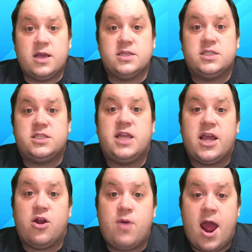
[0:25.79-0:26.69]
Stick
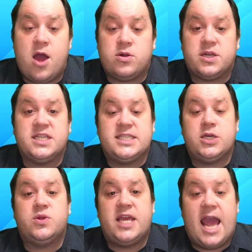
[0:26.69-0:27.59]
around
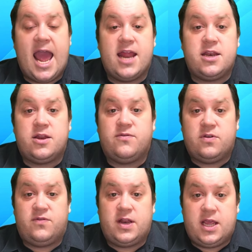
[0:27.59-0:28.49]
until the end of the
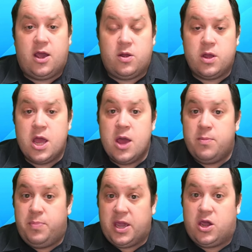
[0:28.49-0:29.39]
video,
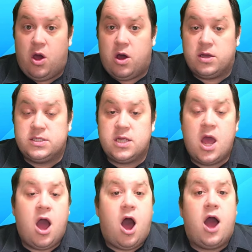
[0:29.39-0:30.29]
because
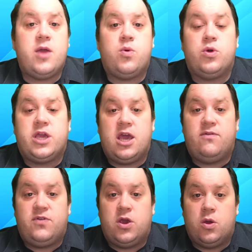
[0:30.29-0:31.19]
I will
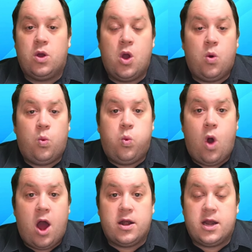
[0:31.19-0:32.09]
give you
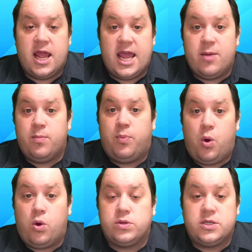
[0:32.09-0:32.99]
one
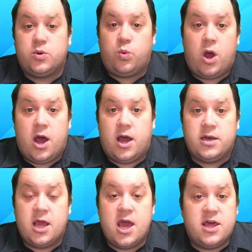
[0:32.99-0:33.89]
important word
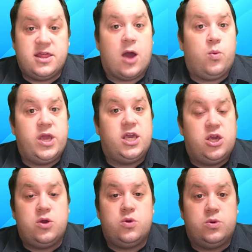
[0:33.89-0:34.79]
that we
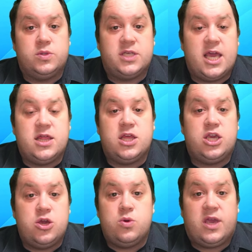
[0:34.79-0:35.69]
use in the
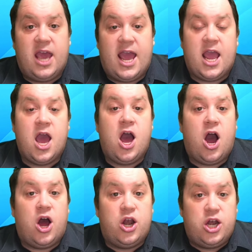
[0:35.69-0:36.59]
UK
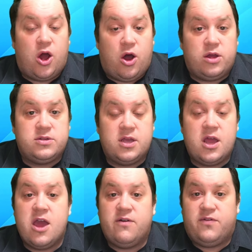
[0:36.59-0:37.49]
a lot
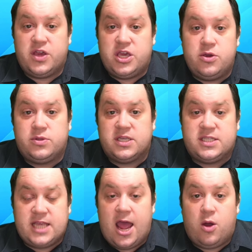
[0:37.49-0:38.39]
for you to
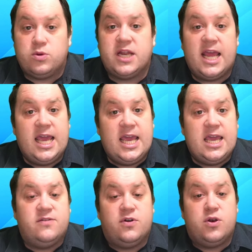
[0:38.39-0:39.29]
sound
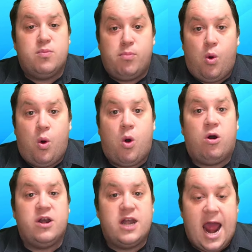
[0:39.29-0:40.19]
even more
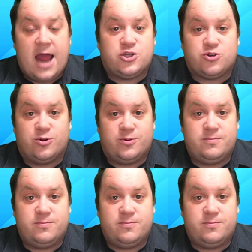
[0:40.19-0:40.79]
natural.